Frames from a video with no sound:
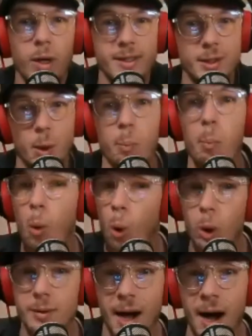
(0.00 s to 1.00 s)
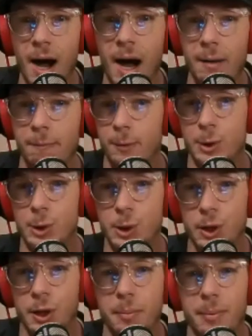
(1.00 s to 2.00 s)
more time for
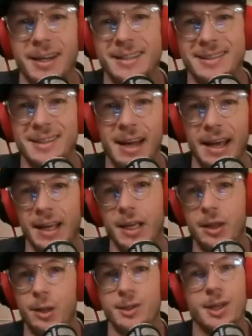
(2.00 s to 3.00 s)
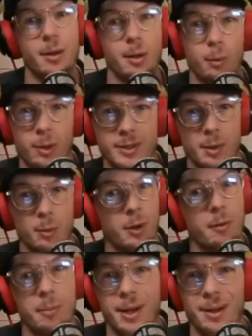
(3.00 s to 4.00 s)
sure, but it's like there's other ones that would
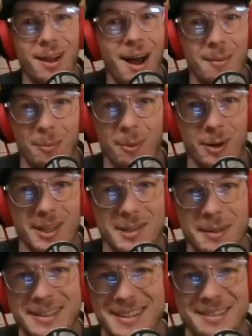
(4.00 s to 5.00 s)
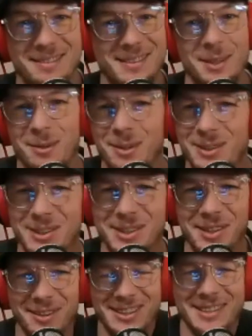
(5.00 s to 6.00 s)
have been a lot more expensive. So there's
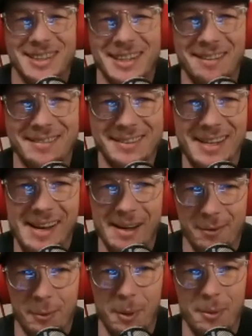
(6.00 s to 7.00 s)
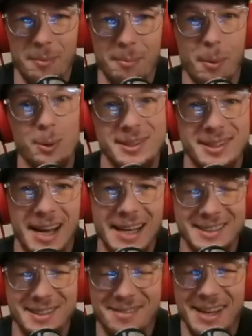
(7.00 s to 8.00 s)
just a give and take for both sides
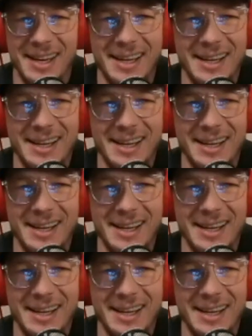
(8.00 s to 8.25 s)
of that.